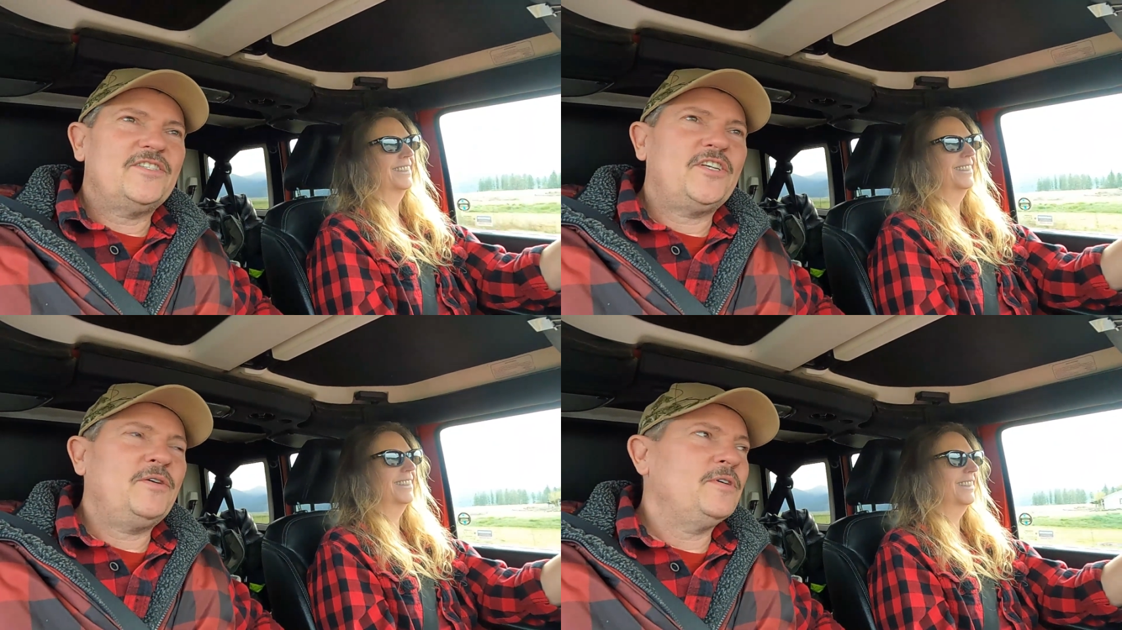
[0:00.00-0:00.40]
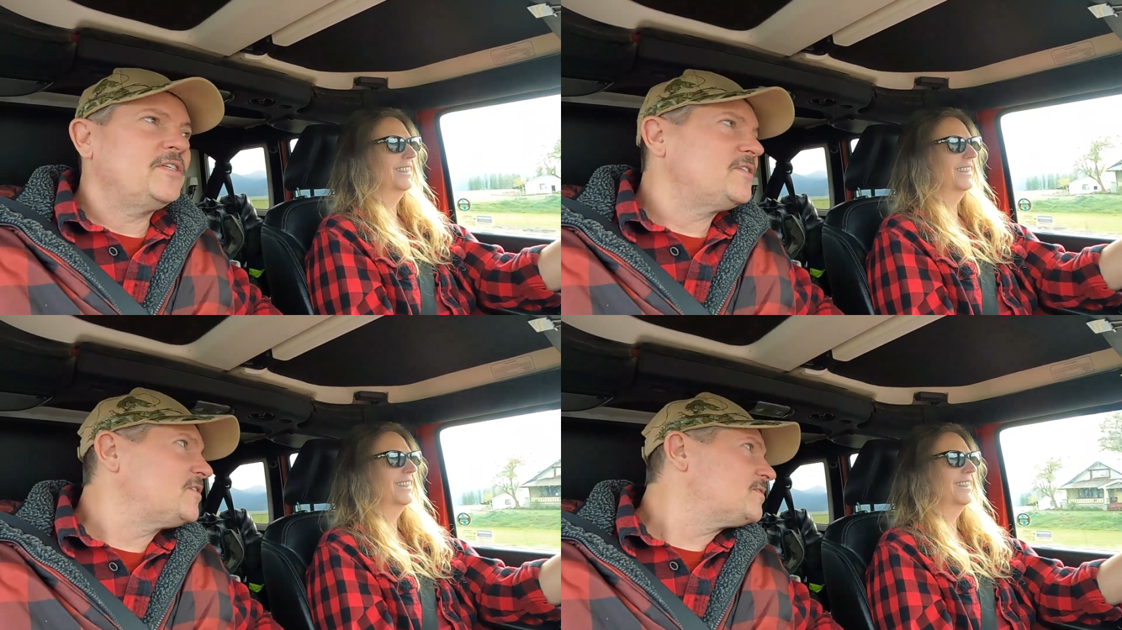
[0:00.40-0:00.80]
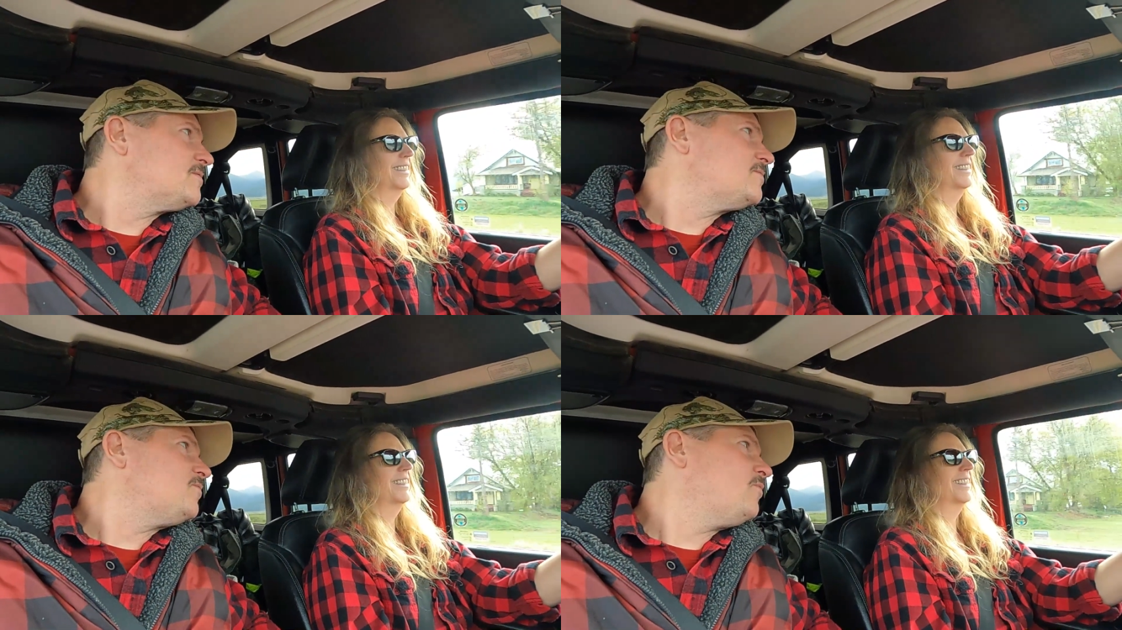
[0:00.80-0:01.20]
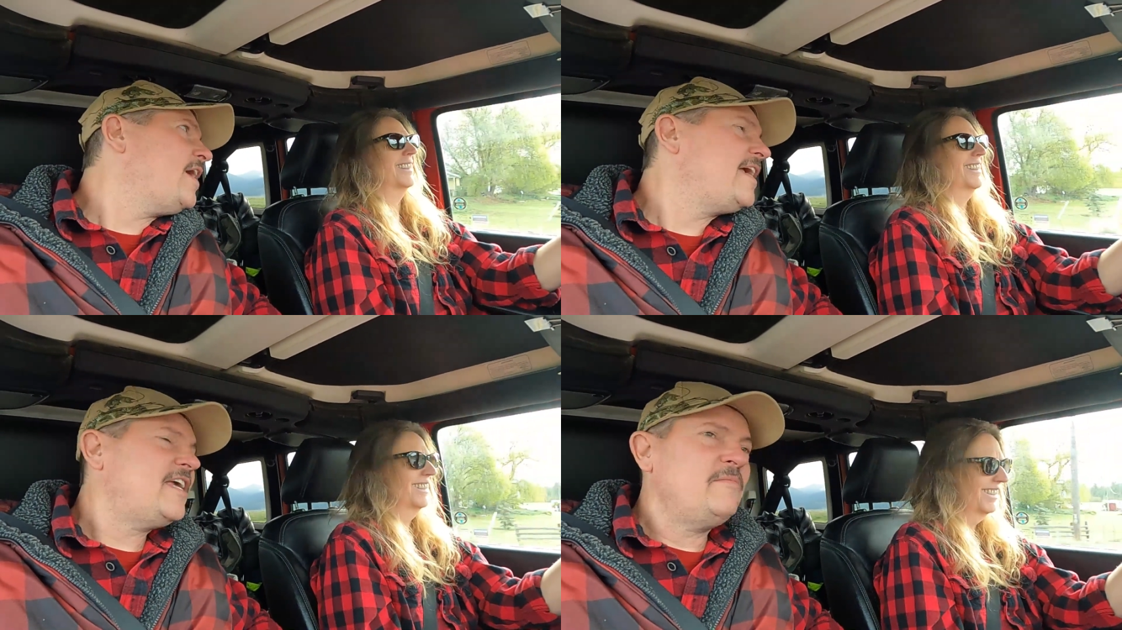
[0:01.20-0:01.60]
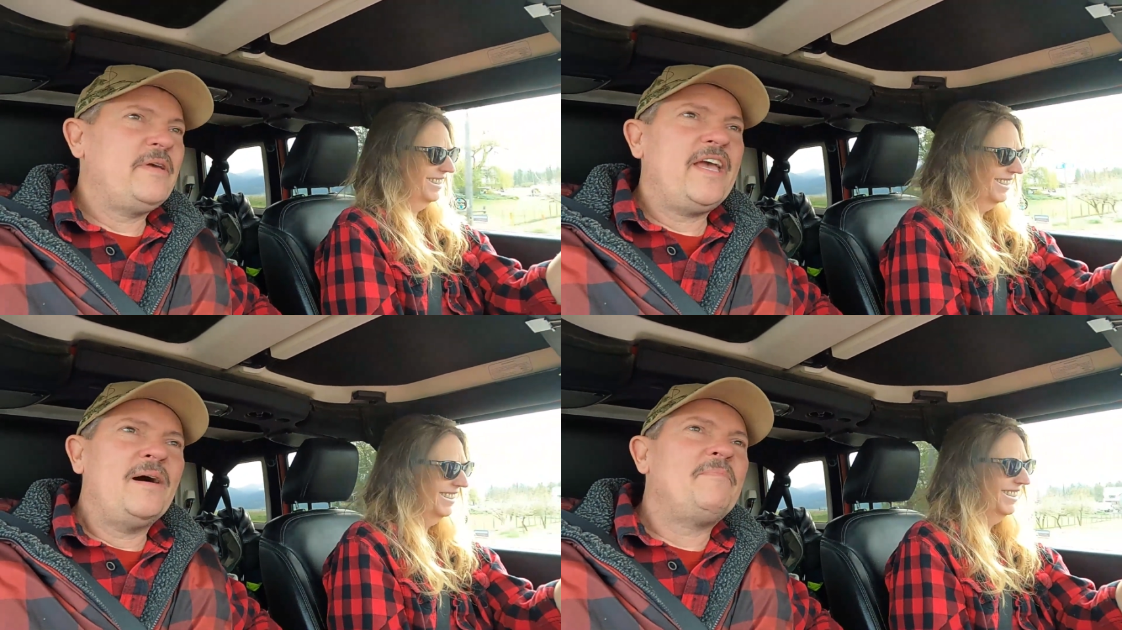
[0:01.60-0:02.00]
Speaker 1: she was
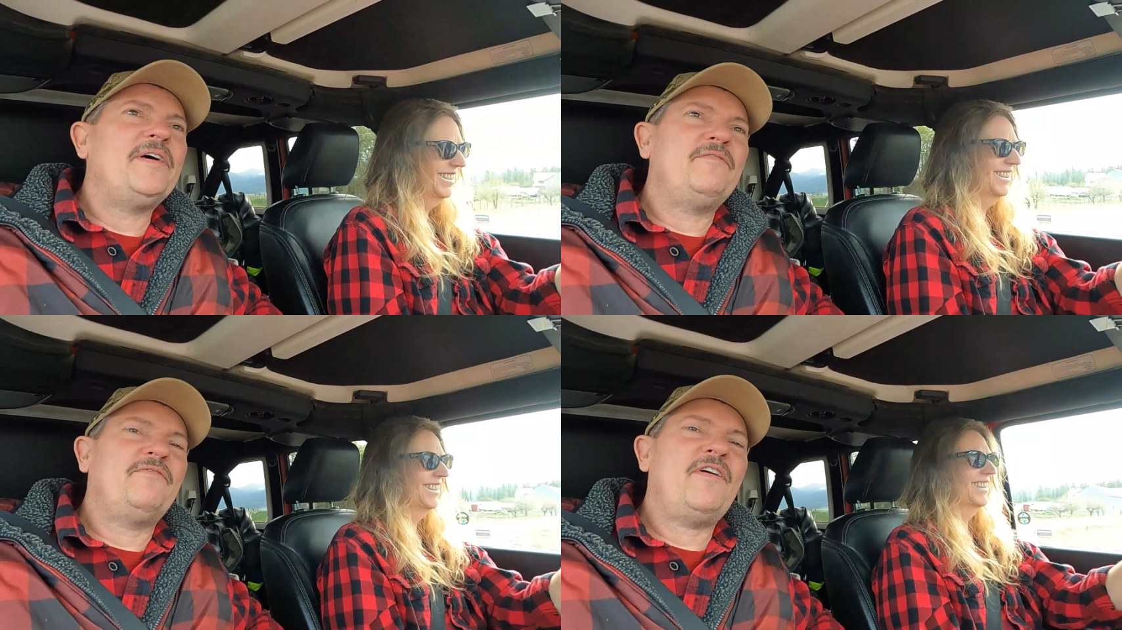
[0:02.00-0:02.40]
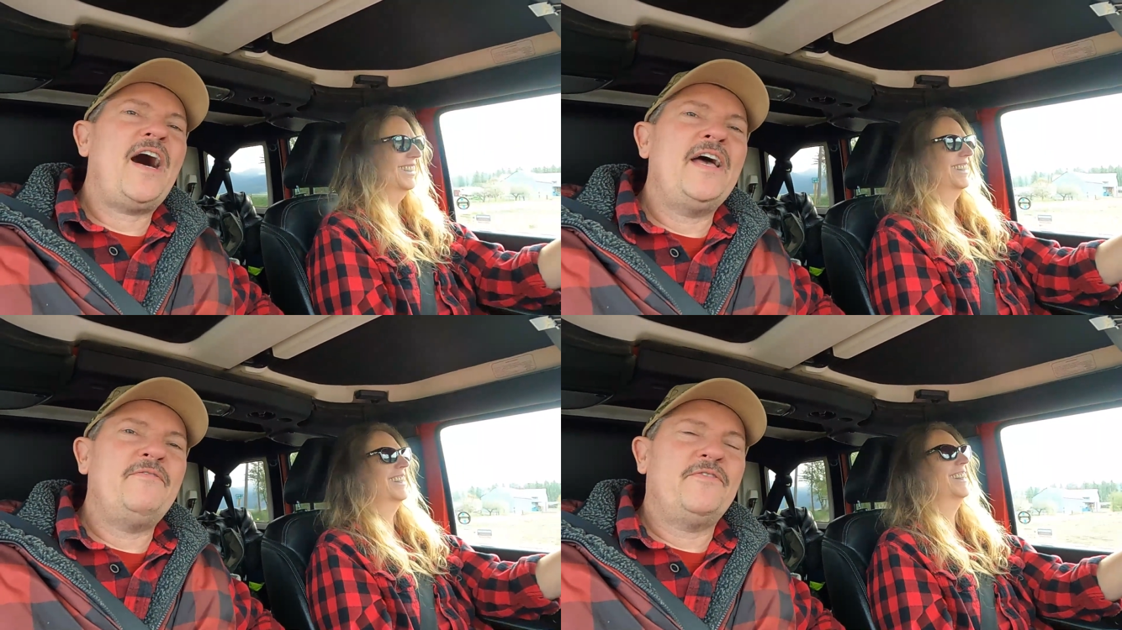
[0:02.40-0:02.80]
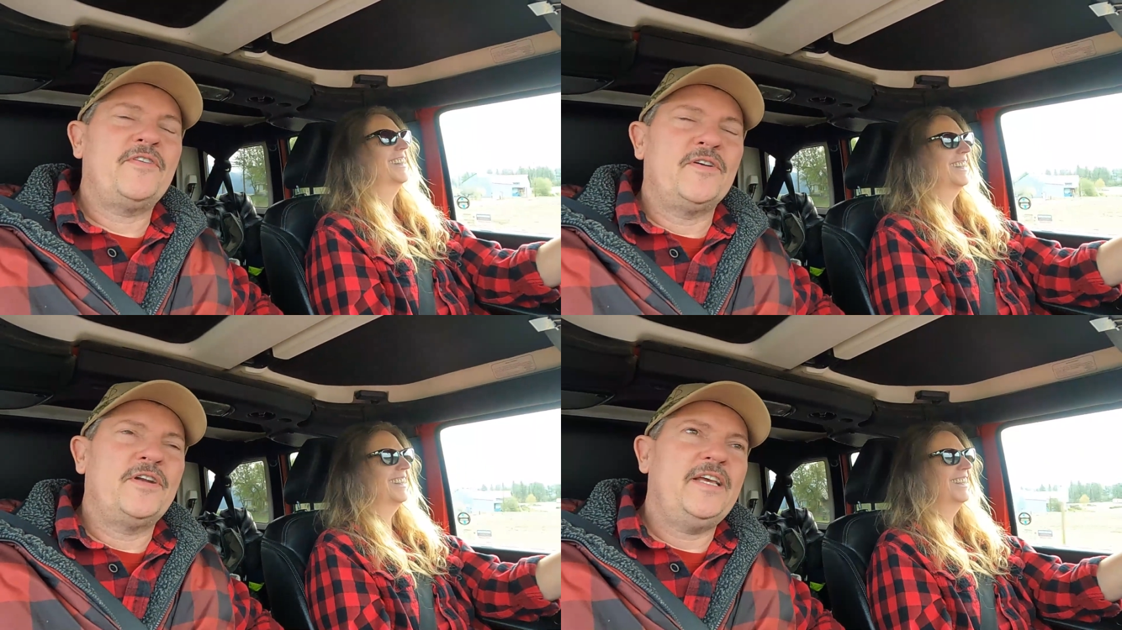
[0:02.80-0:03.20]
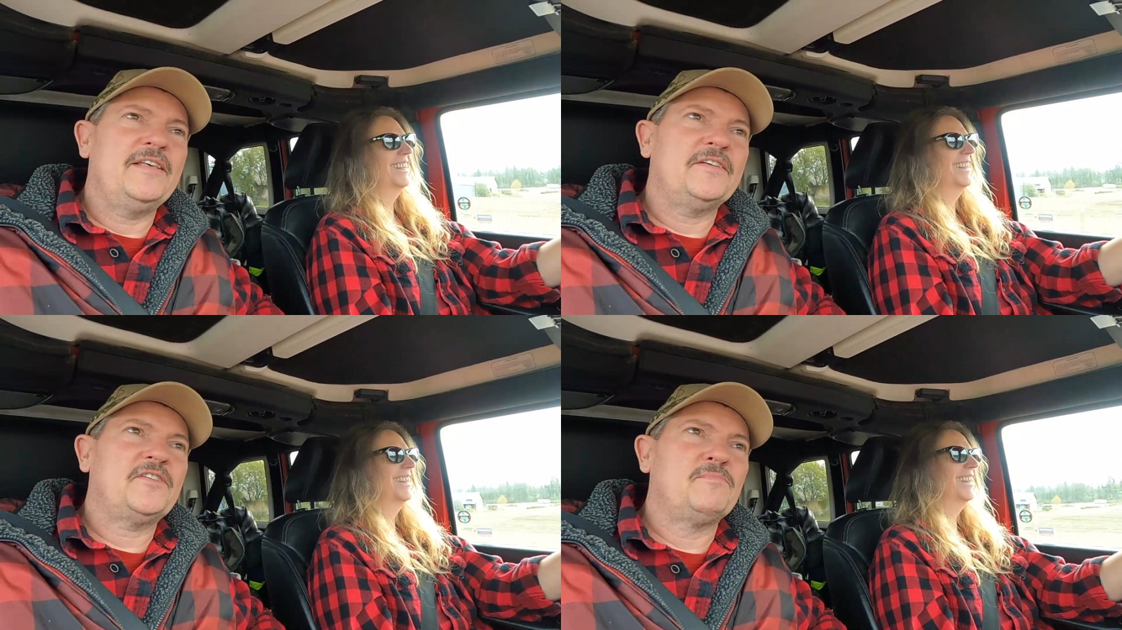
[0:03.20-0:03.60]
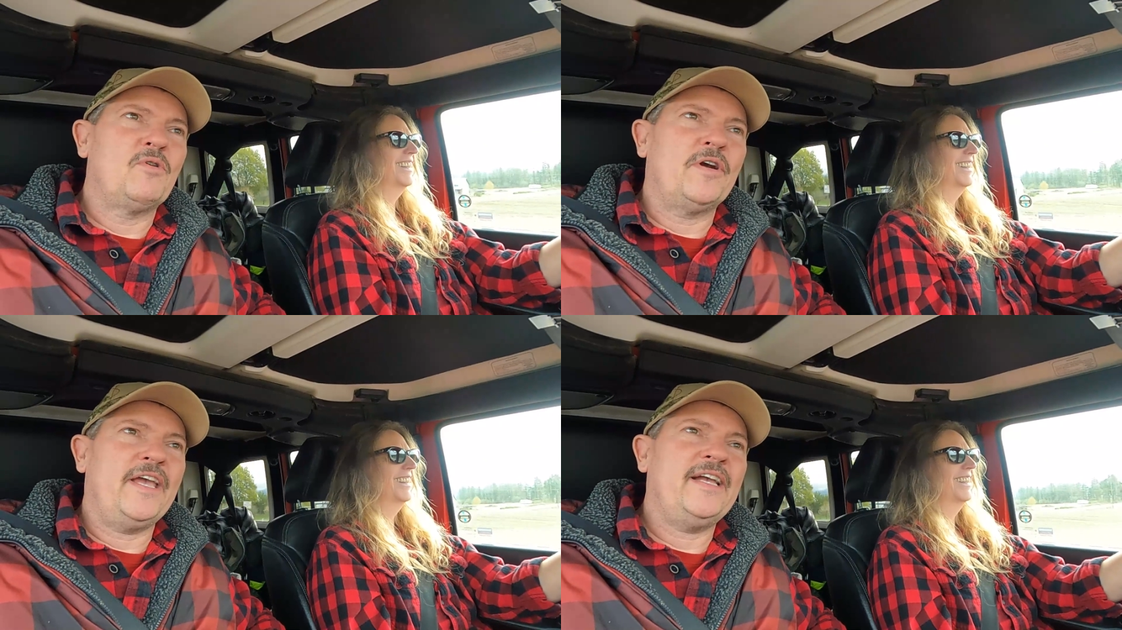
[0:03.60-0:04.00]
waking me up at five thirty
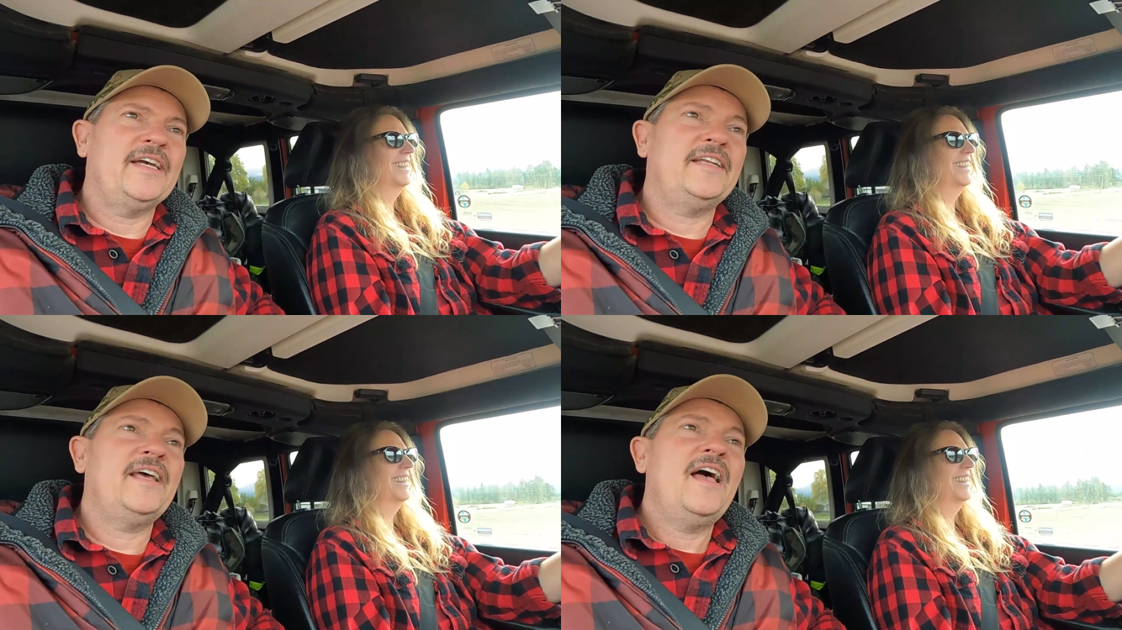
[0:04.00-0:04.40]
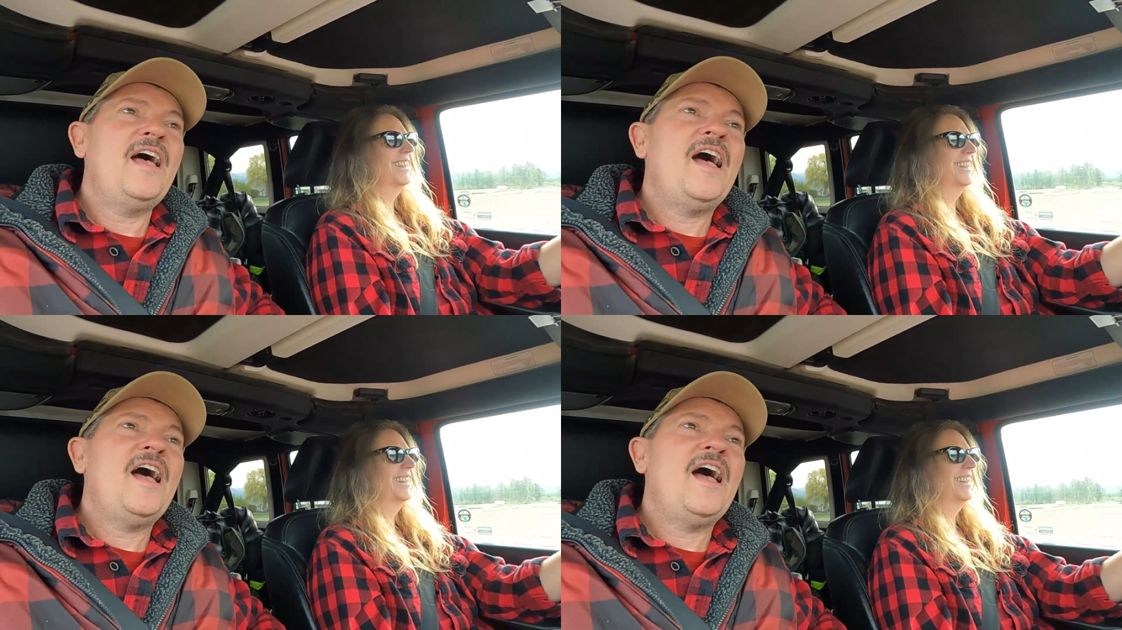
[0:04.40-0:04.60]
this morning, and